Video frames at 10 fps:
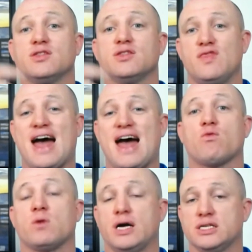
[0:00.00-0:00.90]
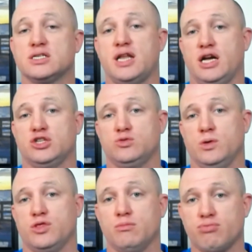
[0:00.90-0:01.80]
that resonates
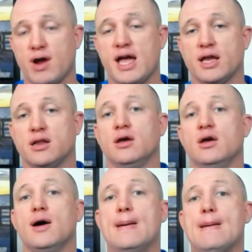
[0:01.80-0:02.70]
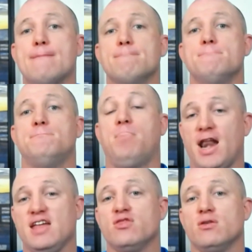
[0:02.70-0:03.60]
with the brand.
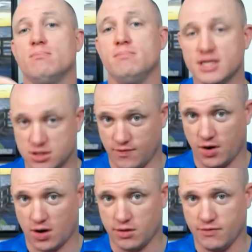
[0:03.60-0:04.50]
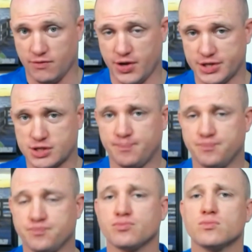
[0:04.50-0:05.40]
But in the midst of all of this,
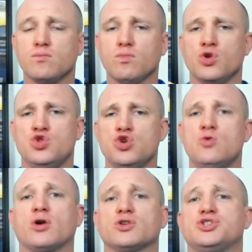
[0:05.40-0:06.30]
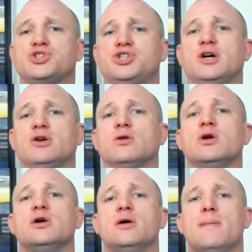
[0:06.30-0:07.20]
you are still
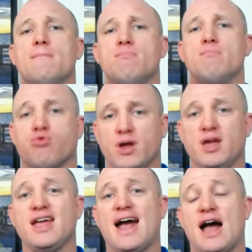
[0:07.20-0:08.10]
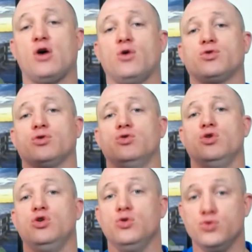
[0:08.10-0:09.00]
bringing out
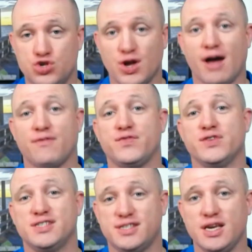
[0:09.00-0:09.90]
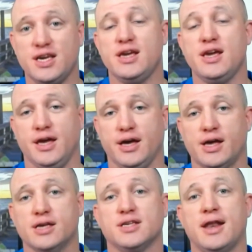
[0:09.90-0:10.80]
who Jeff Sieh
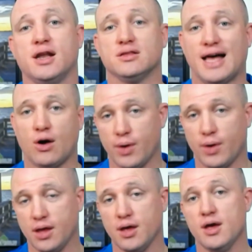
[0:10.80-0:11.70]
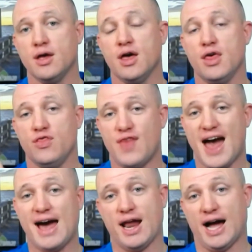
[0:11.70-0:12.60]
is and allowing
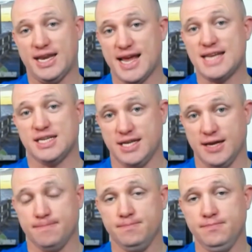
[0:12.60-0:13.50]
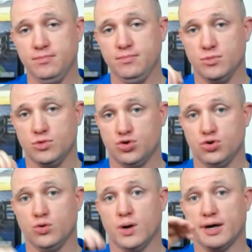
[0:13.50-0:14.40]
that identity
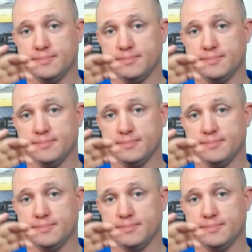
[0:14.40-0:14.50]
to